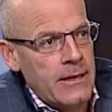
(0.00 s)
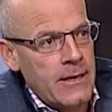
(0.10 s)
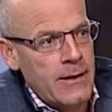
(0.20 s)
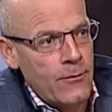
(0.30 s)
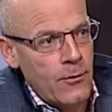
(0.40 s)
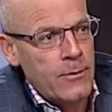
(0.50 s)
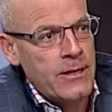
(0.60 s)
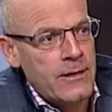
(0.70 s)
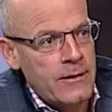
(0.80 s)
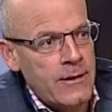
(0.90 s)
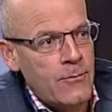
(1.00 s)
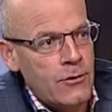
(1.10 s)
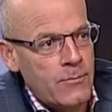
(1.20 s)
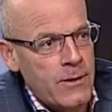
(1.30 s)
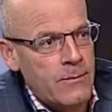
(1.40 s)
Yeah, all been there. Yeah,
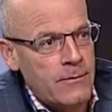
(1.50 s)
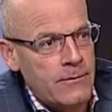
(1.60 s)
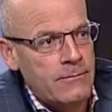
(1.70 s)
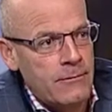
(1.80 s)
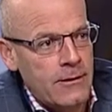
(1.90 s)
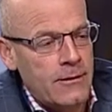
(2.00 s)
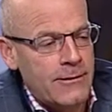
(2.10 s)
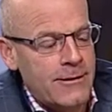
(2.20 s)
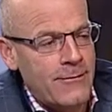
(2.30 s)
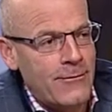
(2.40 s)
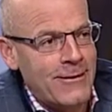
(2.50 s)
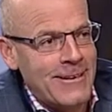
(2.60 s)
most people, lots have.